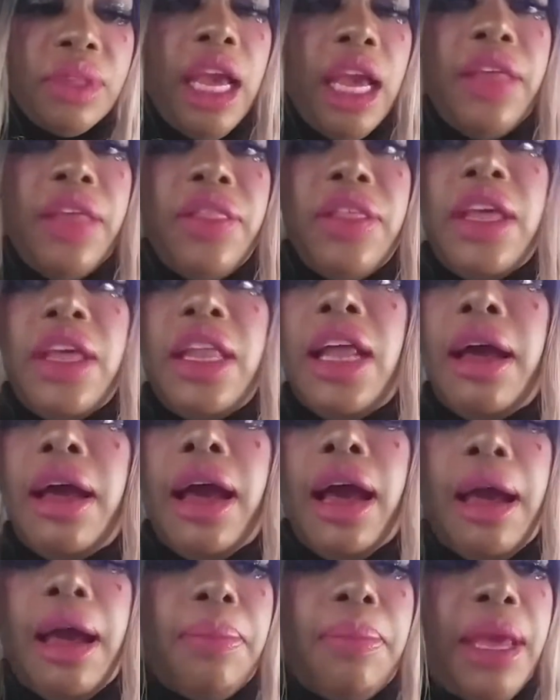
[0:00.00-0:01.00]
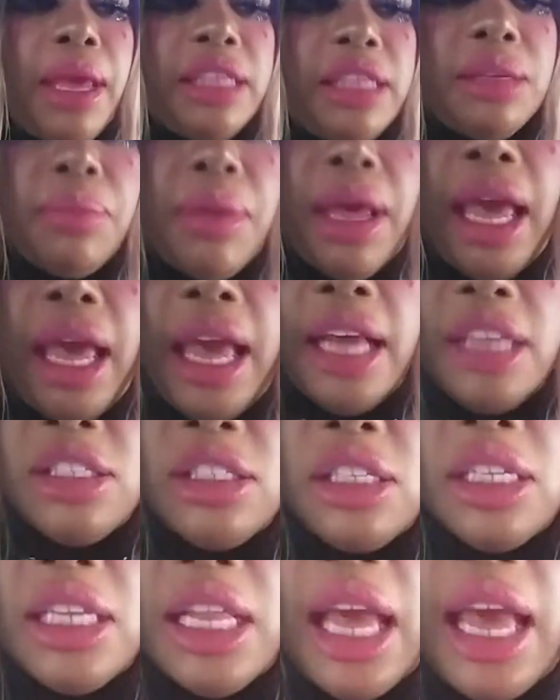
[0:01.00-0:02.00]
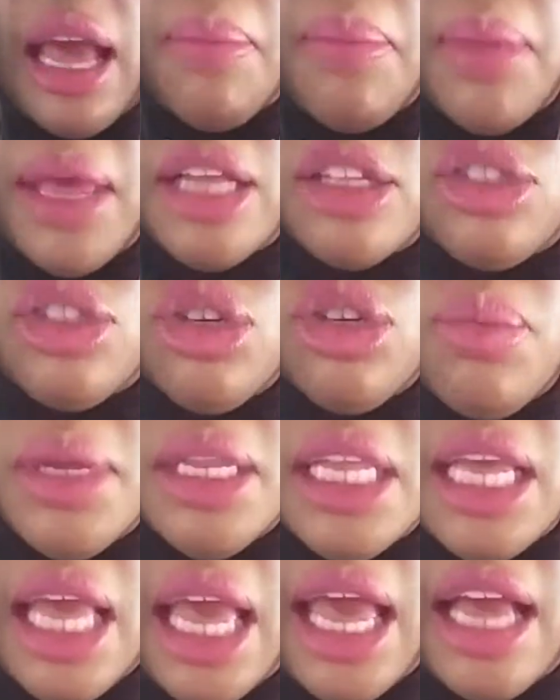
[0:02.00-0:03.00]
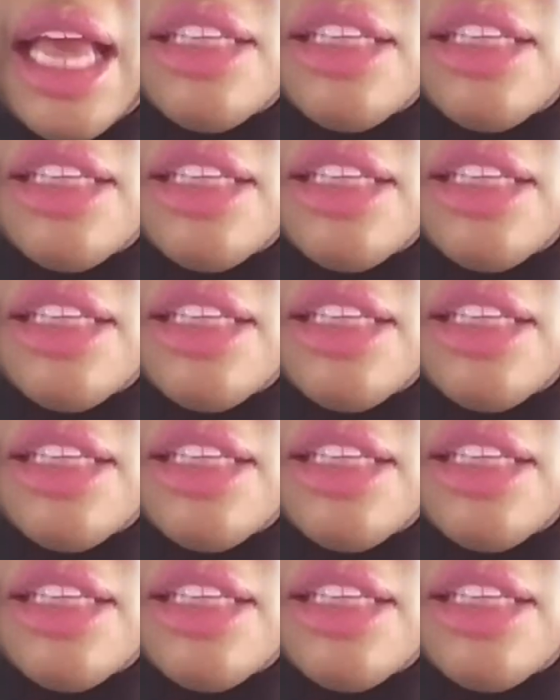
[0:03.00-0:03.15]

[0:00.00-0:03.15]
And then I made some eggs today. I made too many eggs.